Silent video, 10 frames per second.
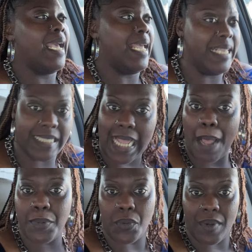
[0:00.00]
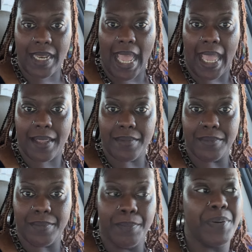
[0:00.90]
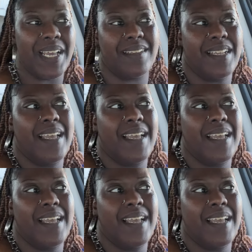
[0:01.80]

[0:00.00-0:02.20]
he stopped doing that. But